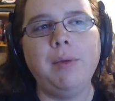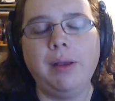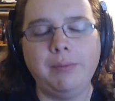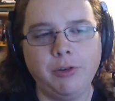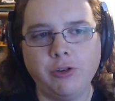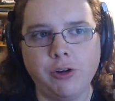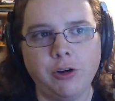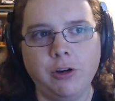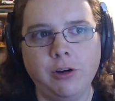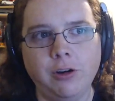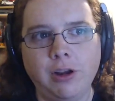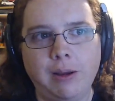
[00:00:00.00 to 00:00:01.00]
I'm
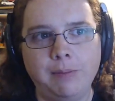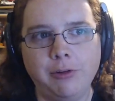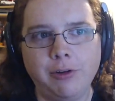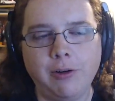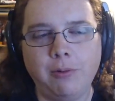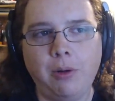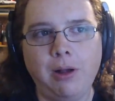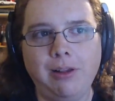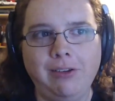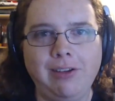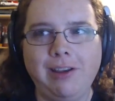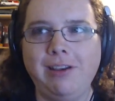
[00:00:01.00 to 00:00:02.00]
sure. I'm sure it
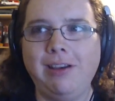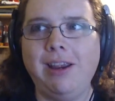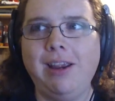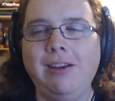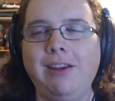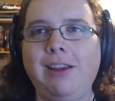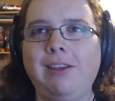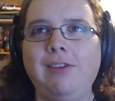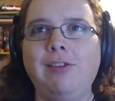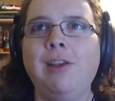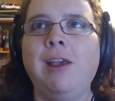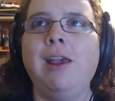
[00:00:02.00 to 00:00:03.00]
was. And
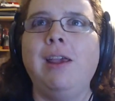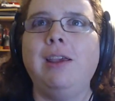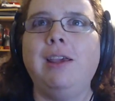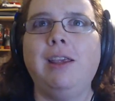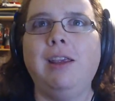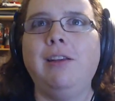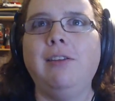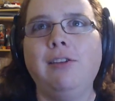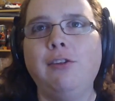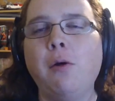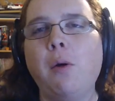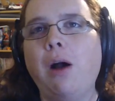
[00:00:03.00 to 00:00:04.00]
it's
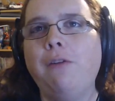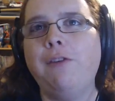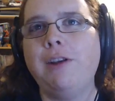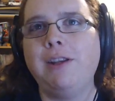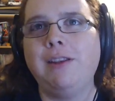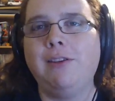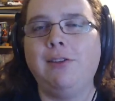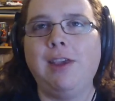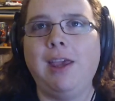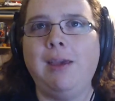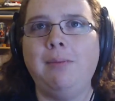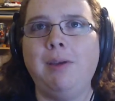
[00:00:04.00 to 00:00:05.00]
so often in this
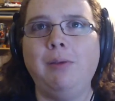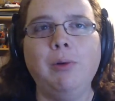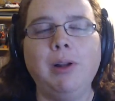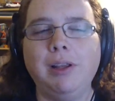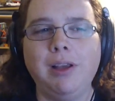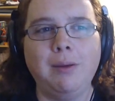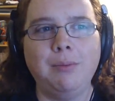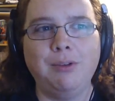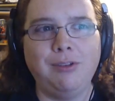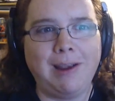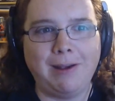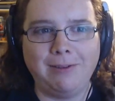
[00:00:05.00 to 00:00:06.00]
game, it really
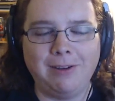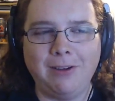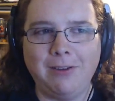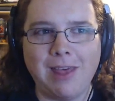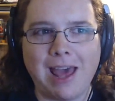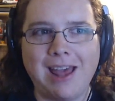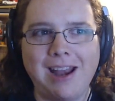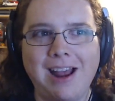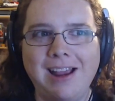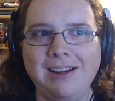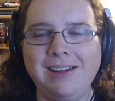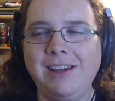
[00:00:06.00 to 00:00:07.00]
comes down to that
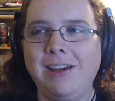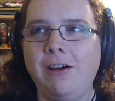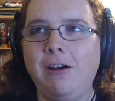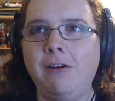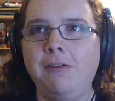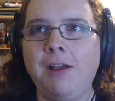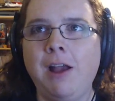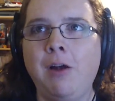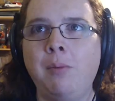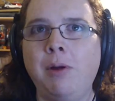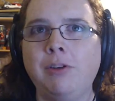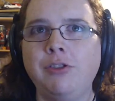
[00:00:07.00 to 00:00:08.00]
idea of
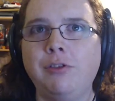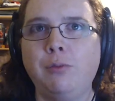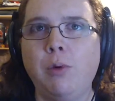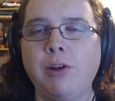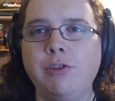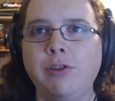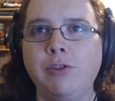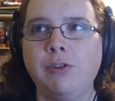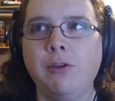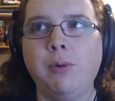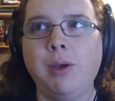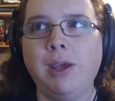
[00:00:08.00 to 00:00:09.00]
how much of what you're
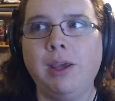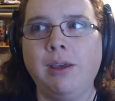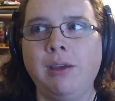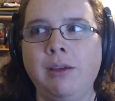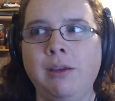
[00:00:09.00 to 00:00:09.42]
doing